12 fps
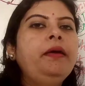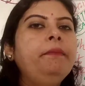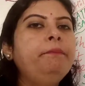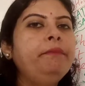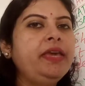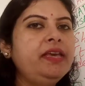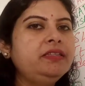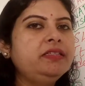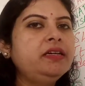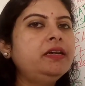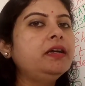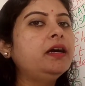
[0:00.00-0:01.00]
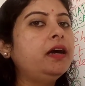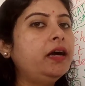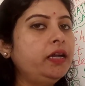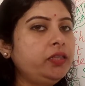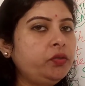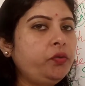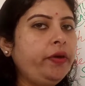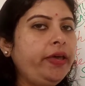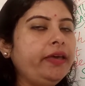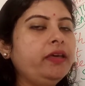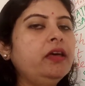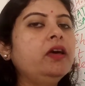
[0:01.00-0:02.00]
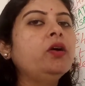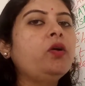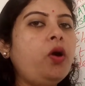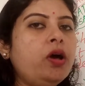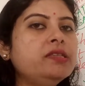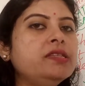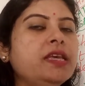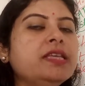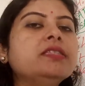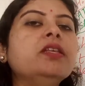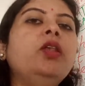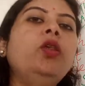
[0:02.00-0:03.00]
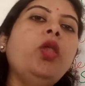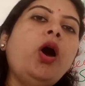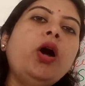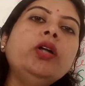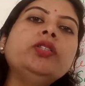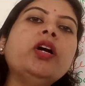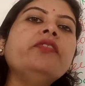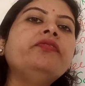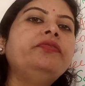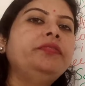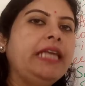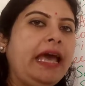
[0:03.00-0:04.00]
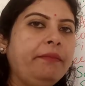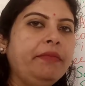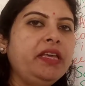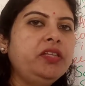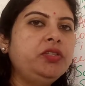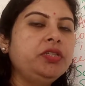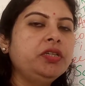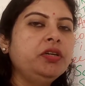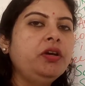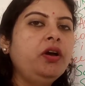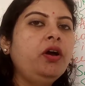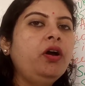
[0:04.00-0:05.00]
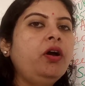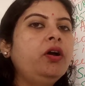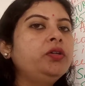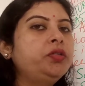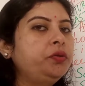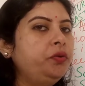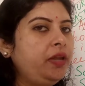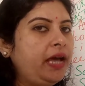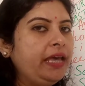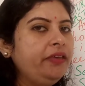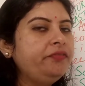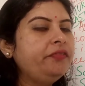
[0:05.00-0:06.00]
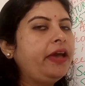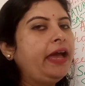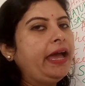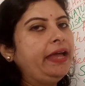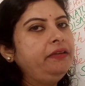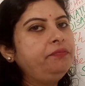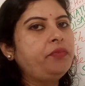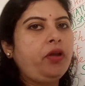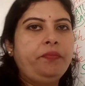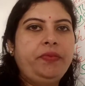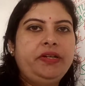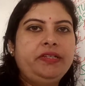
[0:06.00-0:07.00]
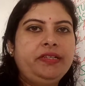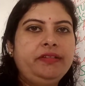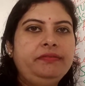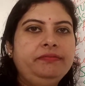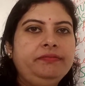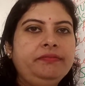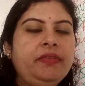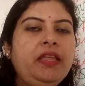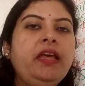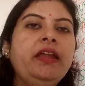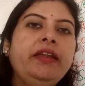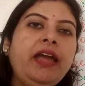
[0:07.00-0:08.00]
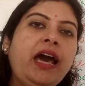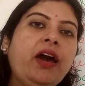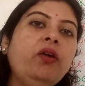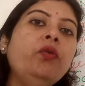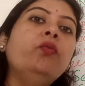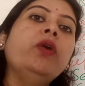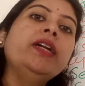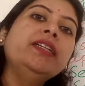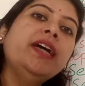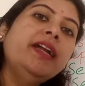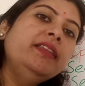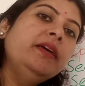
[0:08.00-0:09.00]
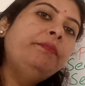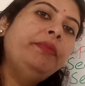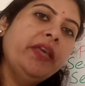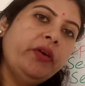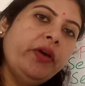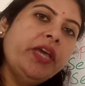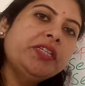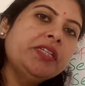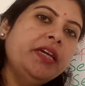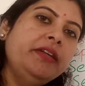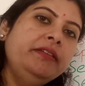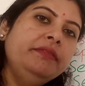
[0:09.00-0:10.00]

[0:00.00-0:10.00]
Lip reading: Major earthquake causes lot of damage to life and property. Now, what are the precautions